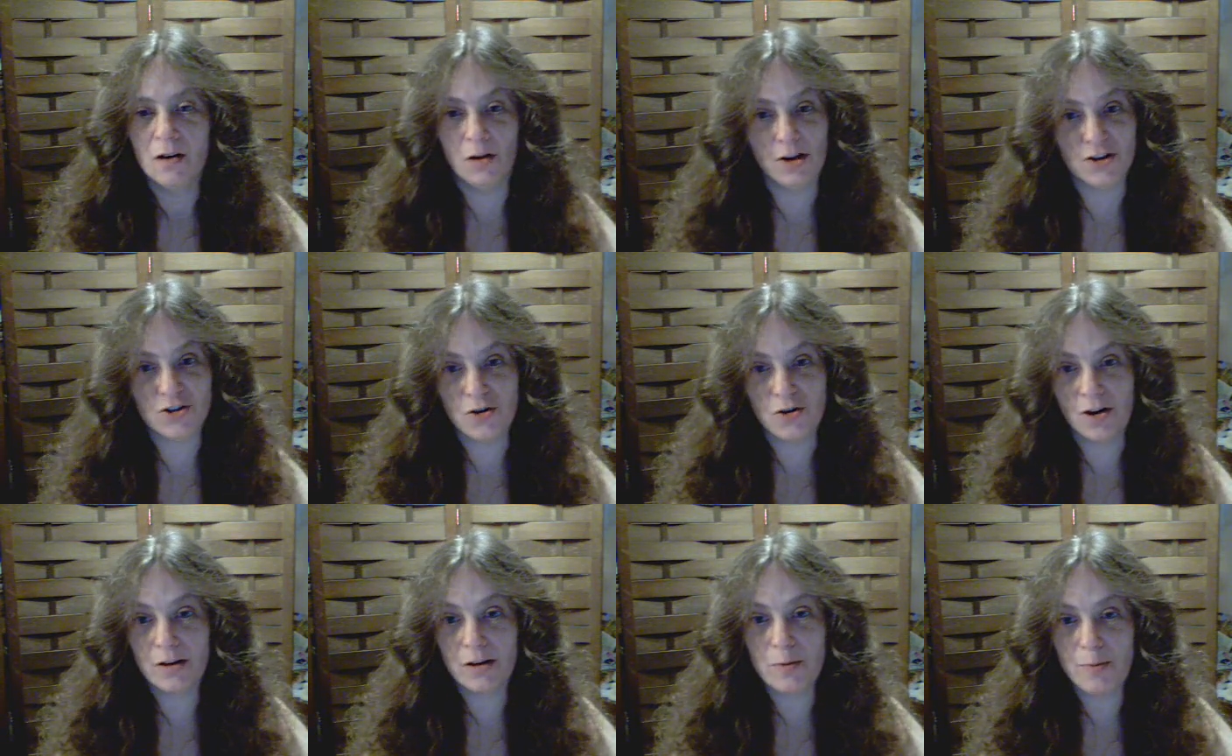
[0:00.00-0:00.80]

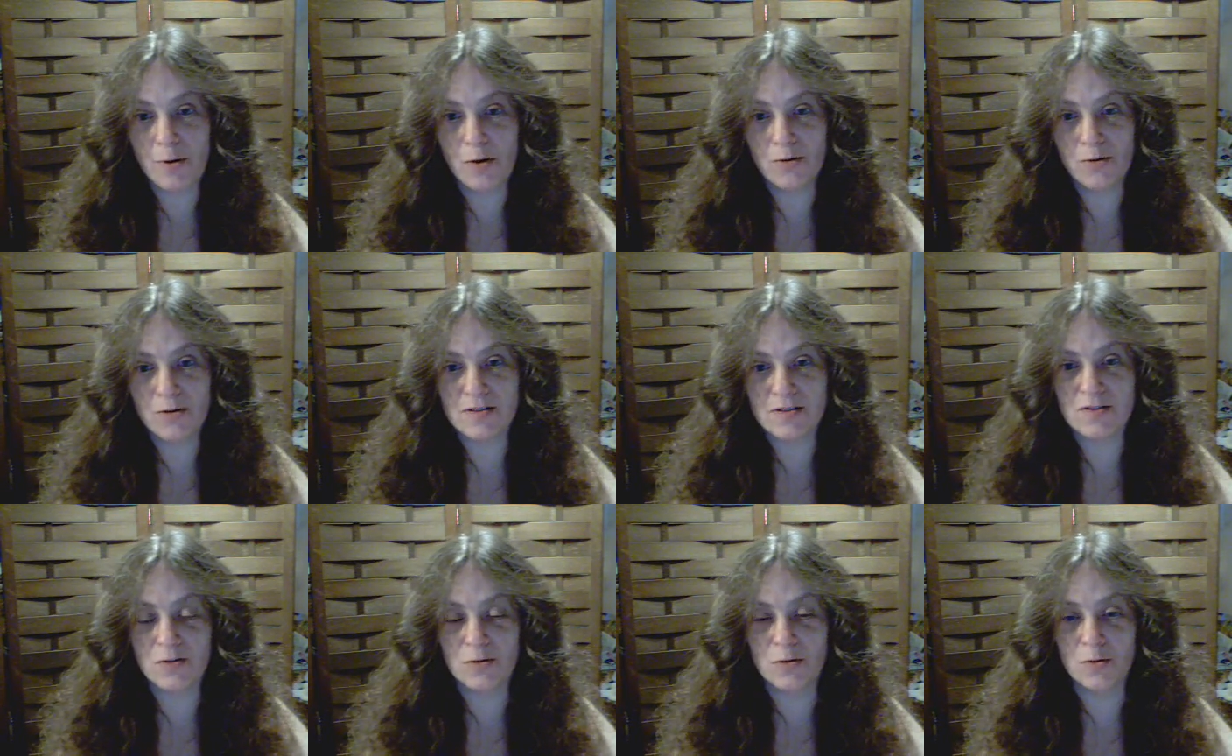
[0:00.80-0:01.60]
electronic components
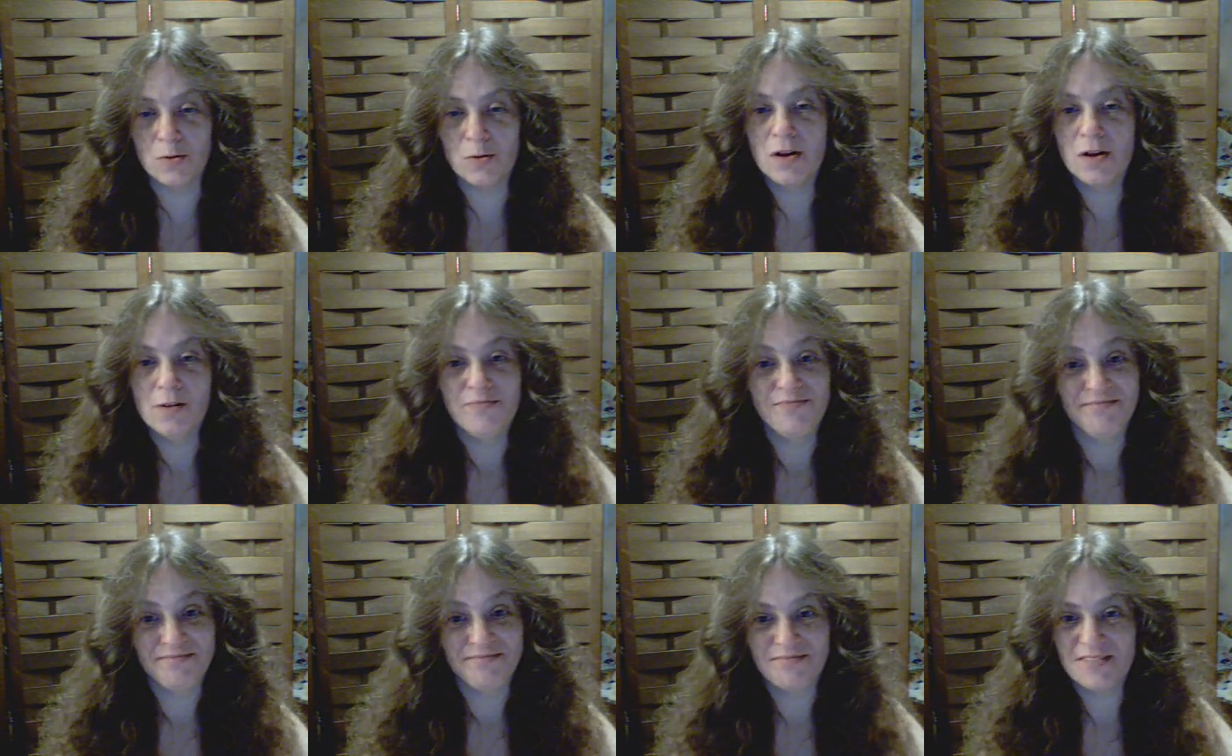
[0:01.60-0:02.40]
to
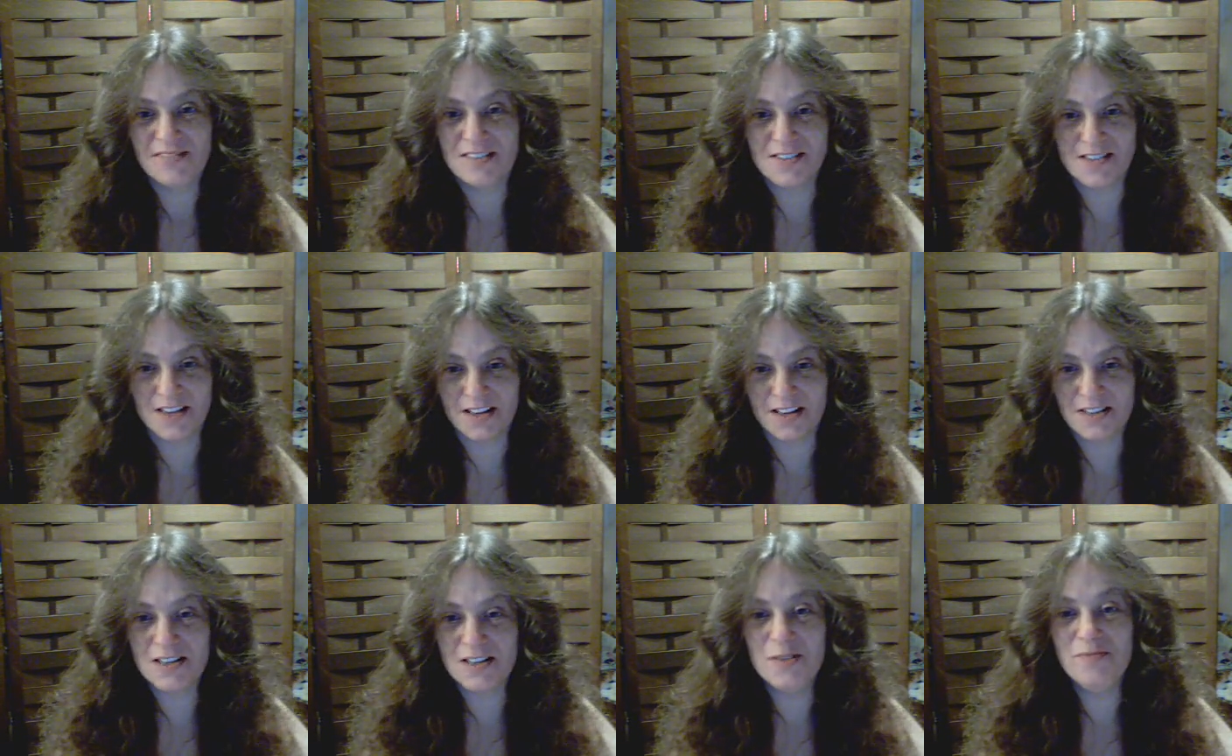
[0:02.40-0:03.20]

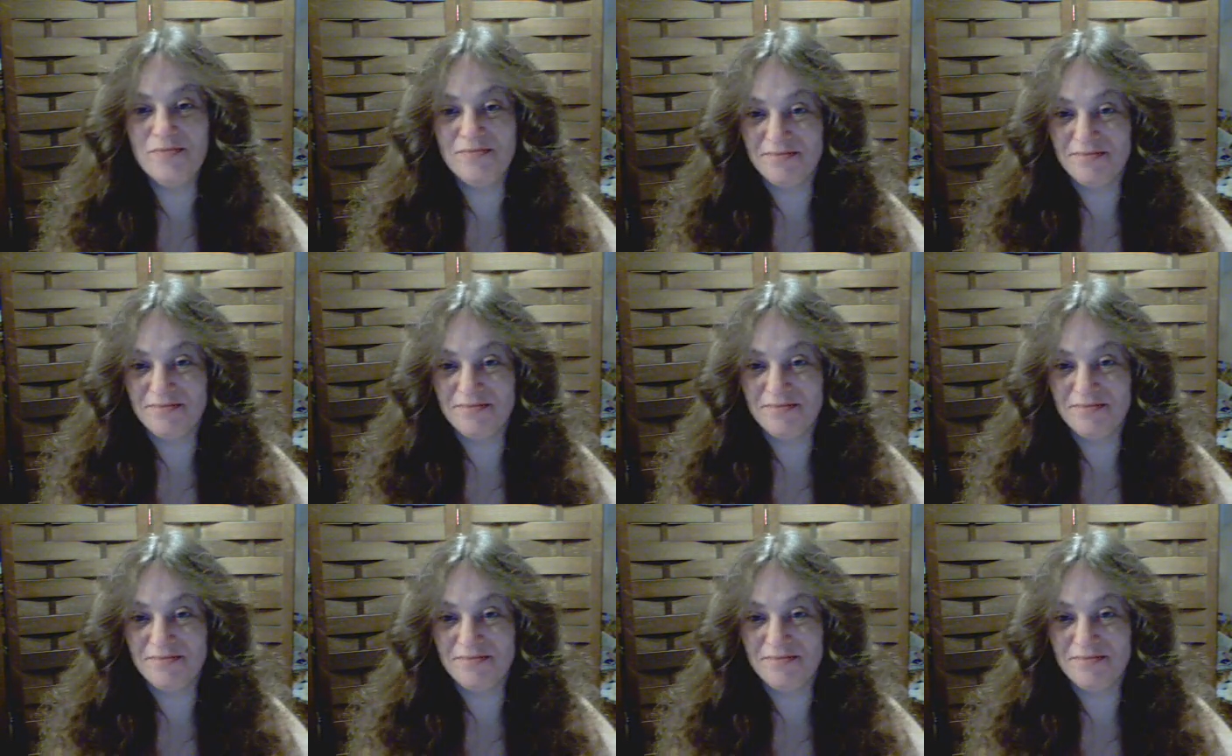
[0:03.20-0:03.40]
sexy